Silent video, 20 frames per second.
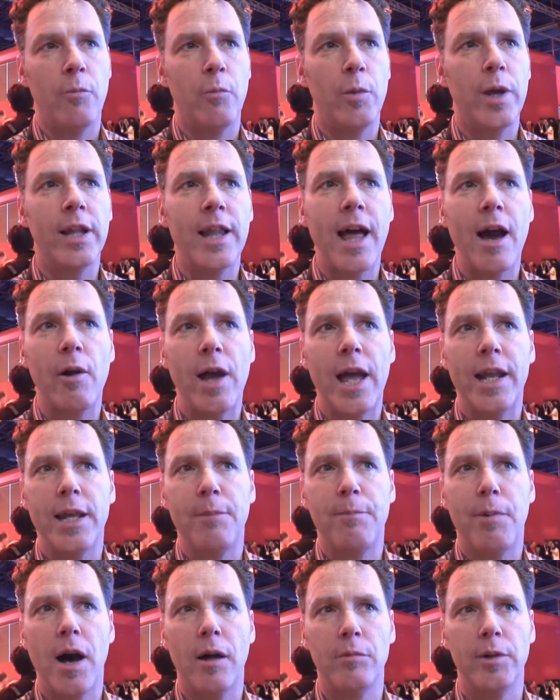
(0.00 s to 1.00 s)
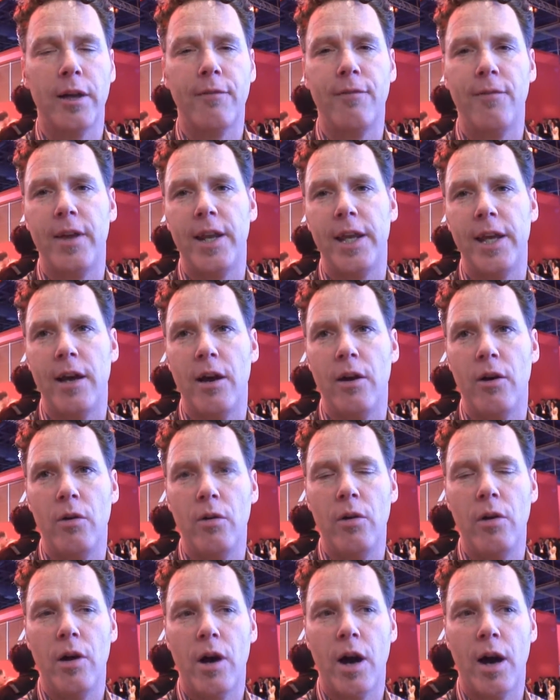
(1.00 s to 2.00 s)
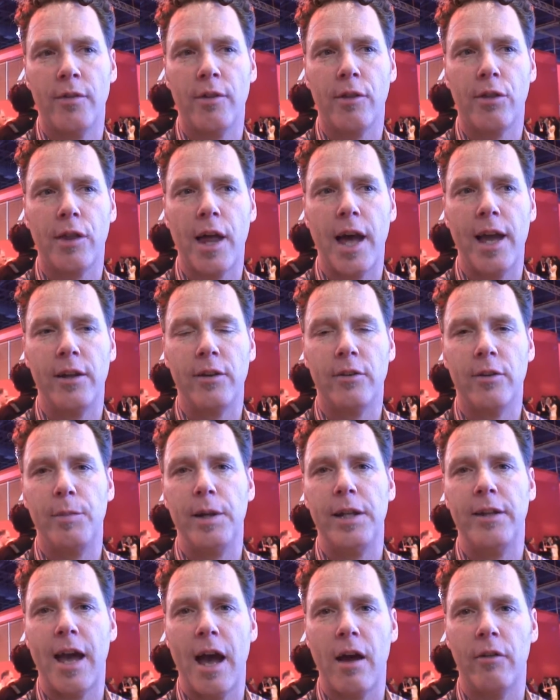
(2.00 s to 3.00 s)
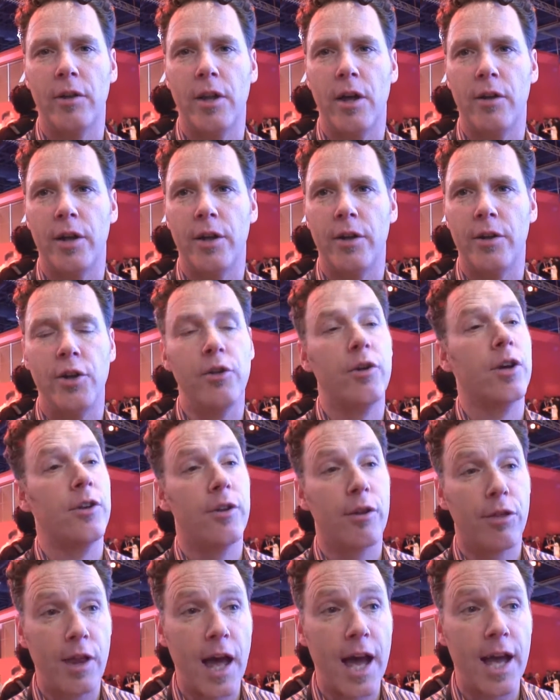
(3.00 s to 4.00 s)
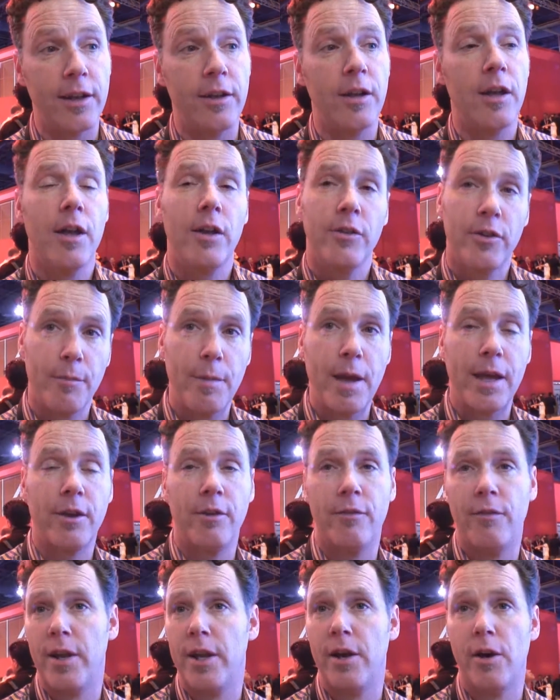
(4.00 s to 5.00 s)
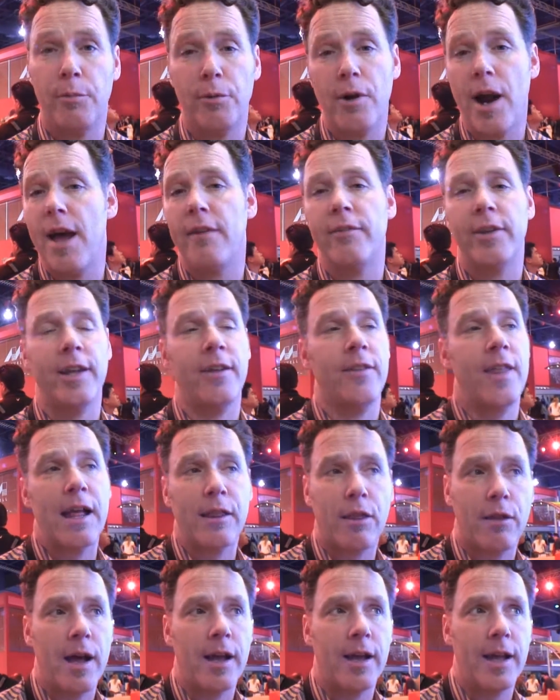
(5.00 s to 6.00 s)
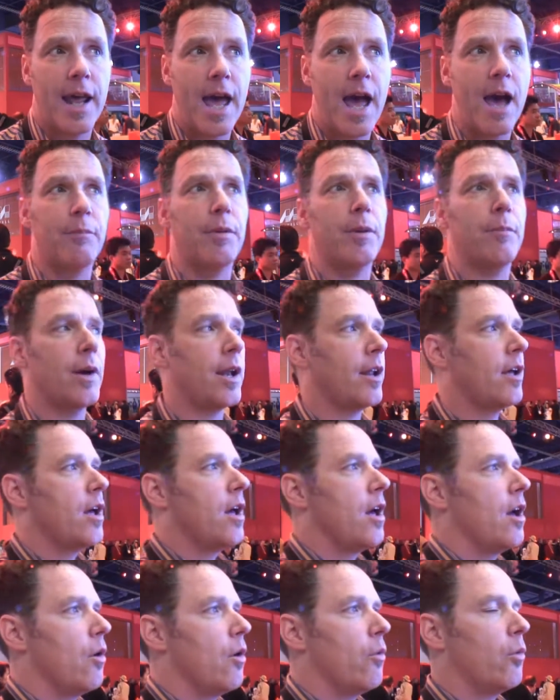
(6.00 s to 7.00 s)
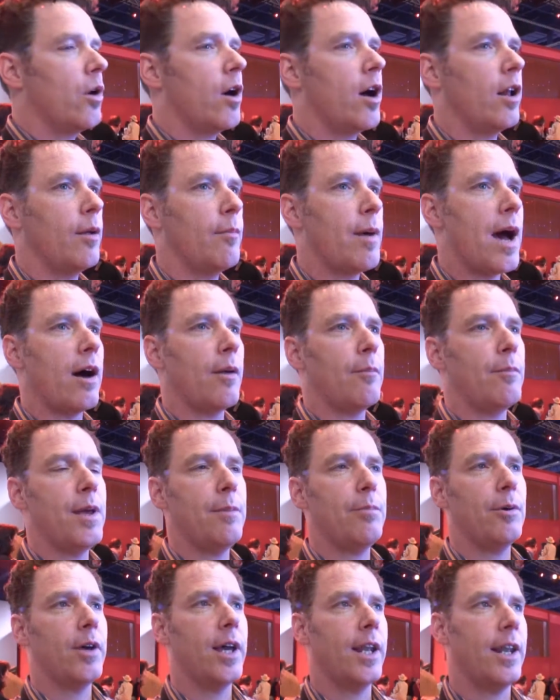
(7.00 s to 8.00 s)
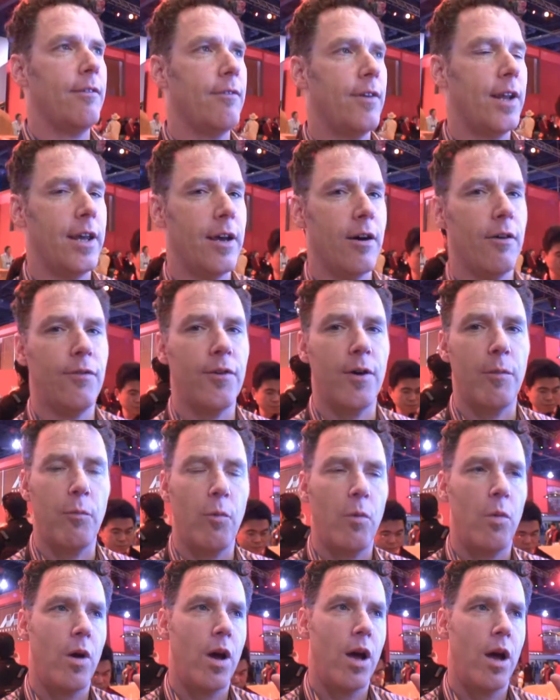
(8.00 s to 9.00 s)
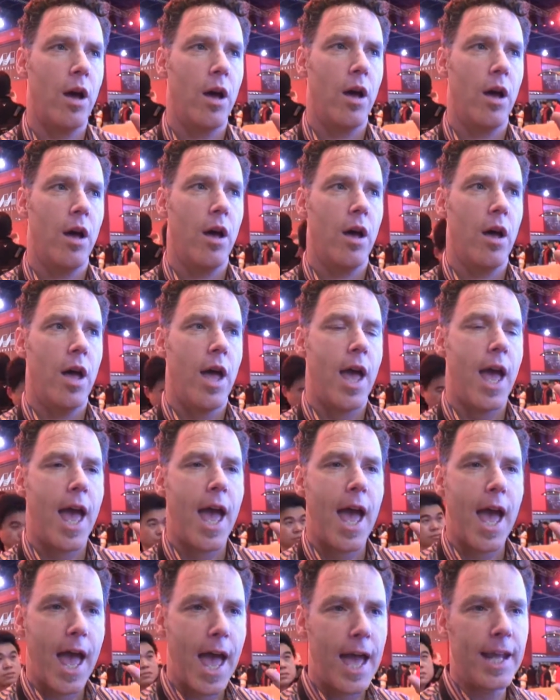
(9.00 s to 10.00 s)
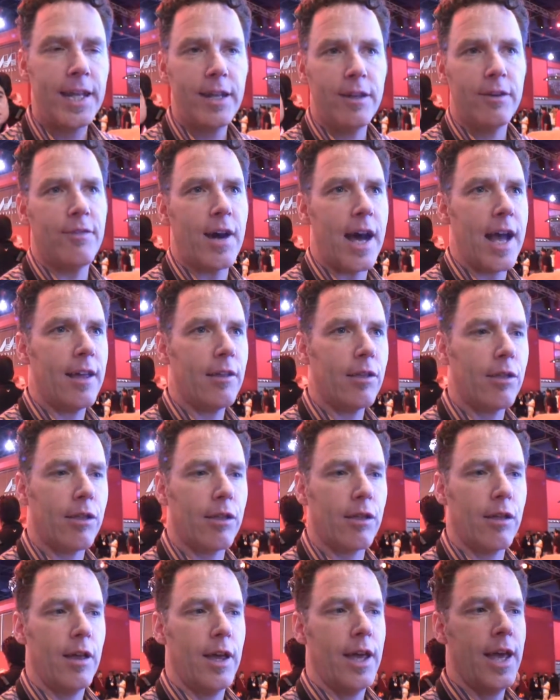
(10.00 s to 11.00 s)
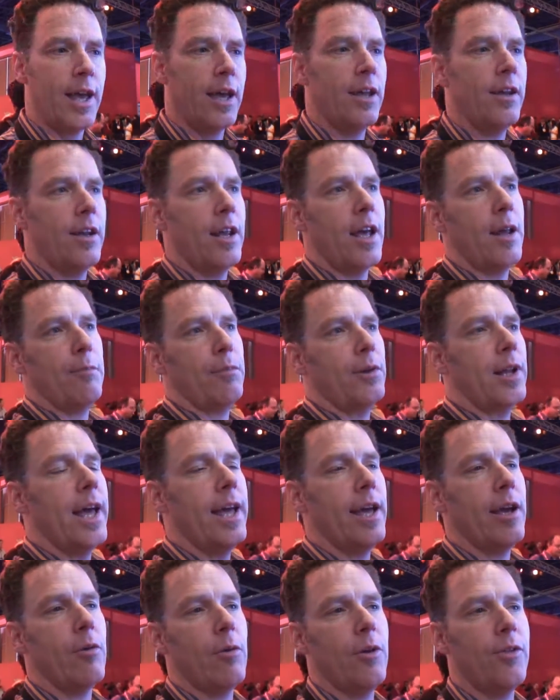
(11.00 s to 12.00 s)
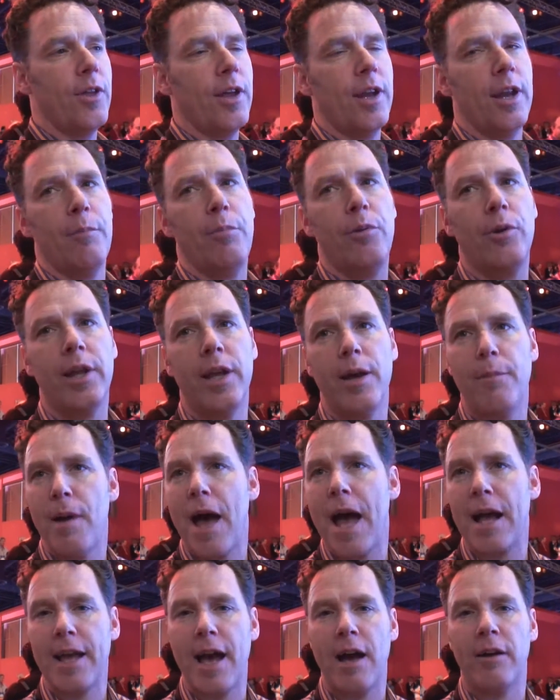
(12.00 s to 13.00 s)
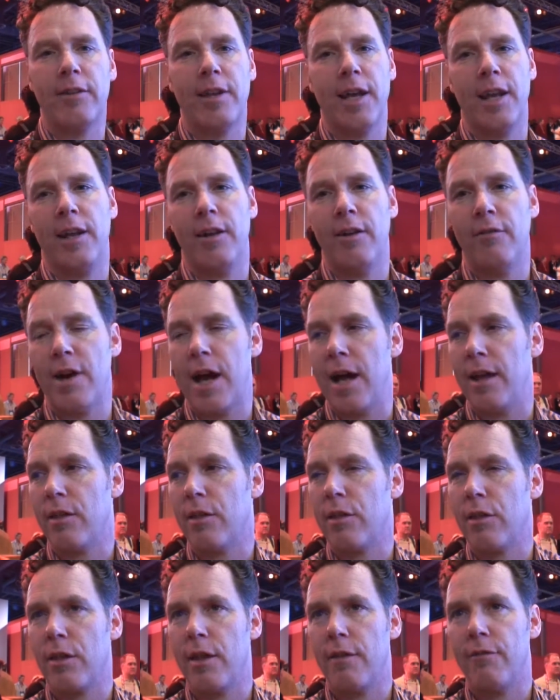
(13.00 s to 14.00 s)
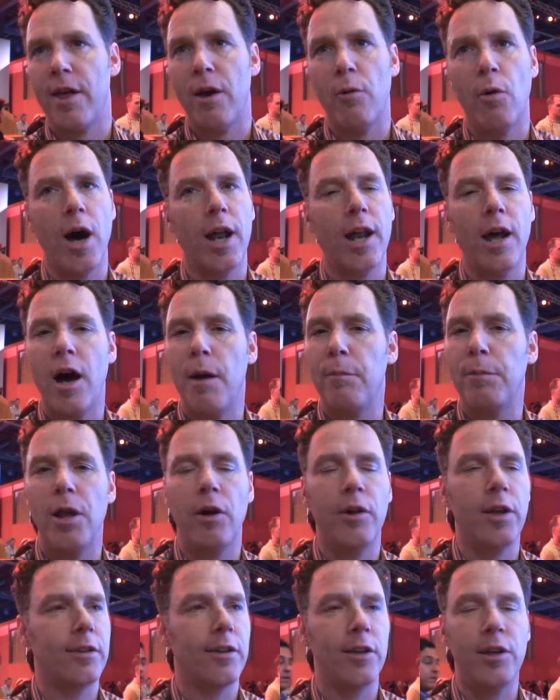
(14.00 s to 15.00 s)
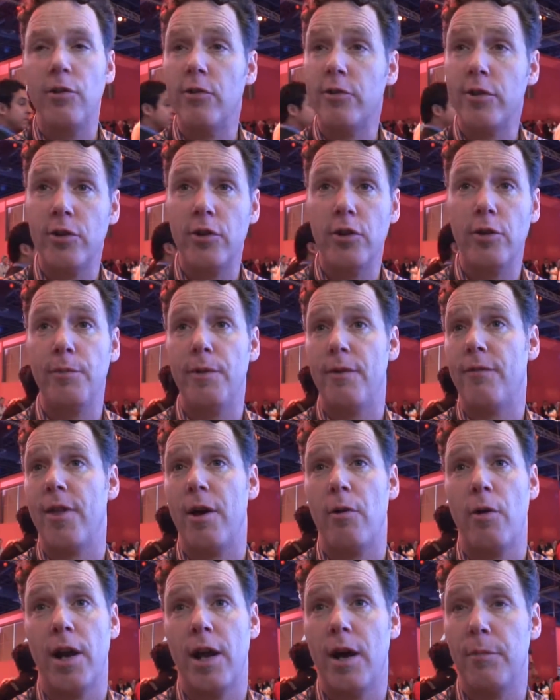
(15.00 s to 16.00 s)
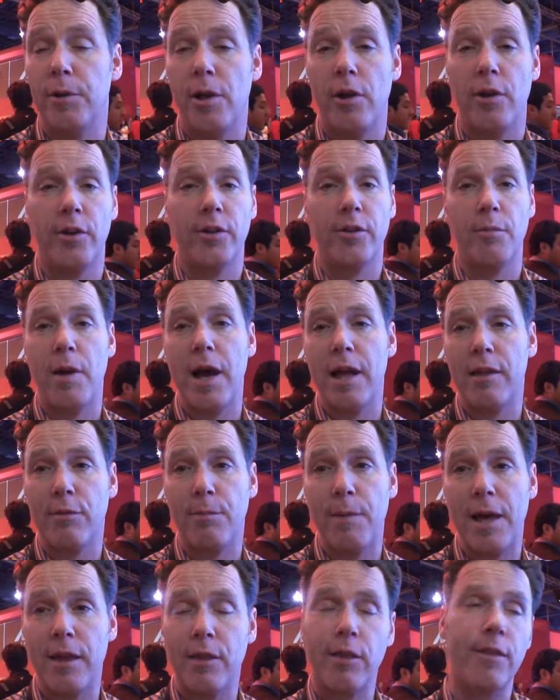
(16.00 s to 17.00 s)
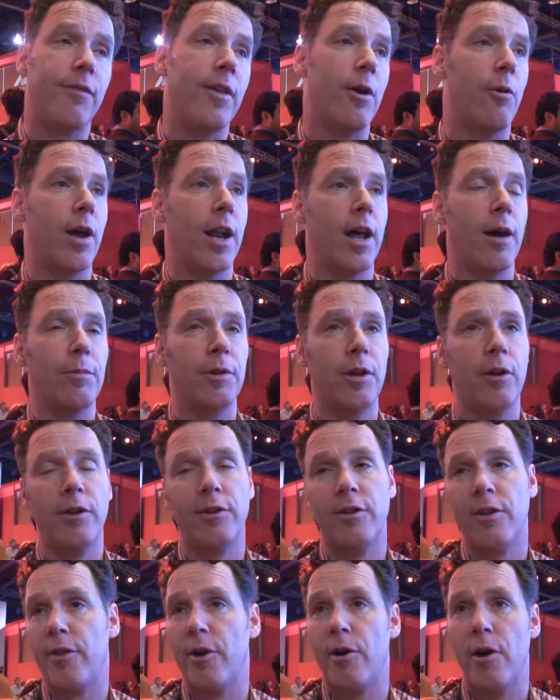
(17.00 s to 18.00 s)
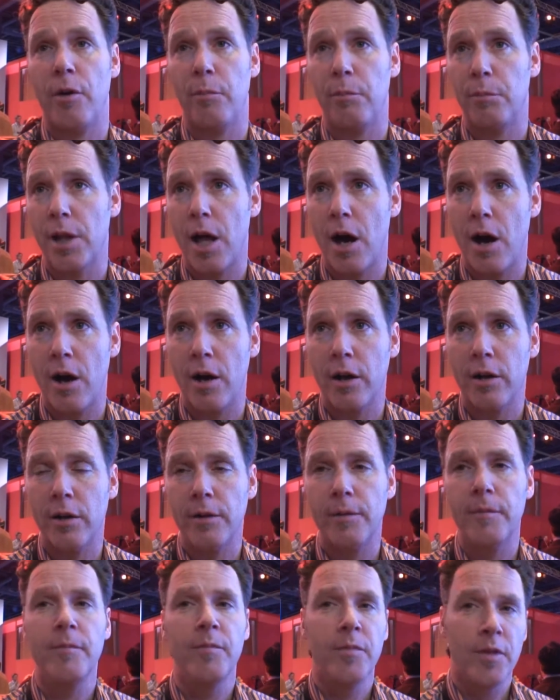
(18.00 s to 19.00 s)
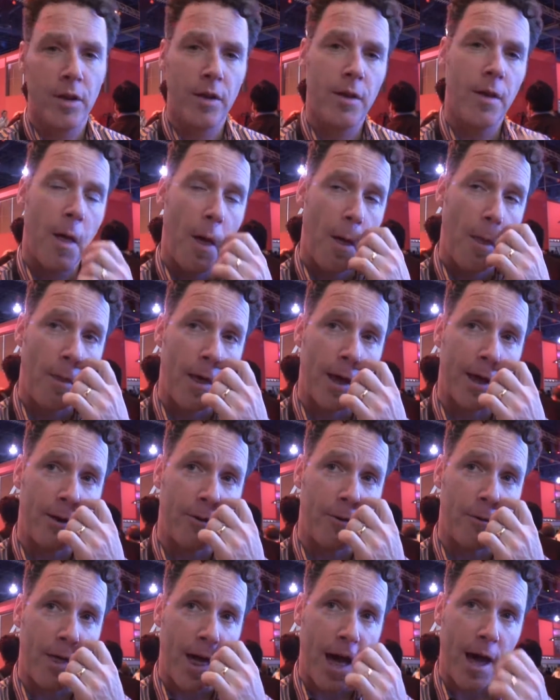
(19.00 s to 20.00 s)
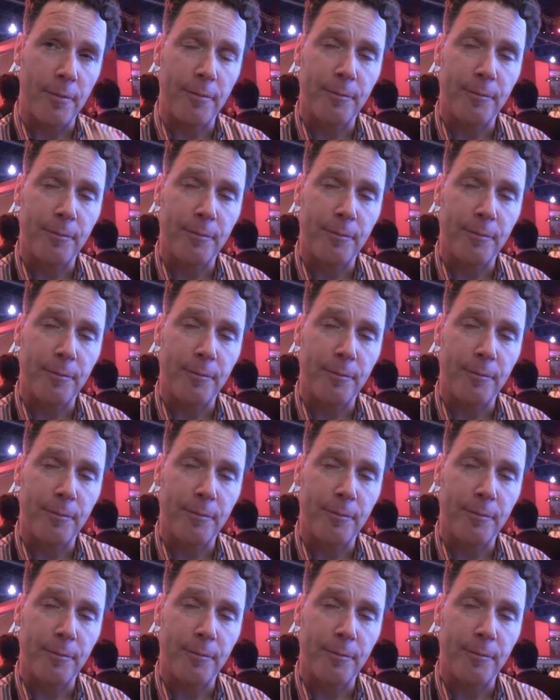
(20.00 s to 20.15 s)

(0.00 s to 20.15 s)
We allow any public video on the site to be downloaded. You can decide to make your video private, and that's not going to happen, but we're all about people getting video from any device in and playing with it and putting it back out to any device. If they want to upload it to YouTube, if they want to upload it to MySpace, if they want to upload it to their own blog, they can do that.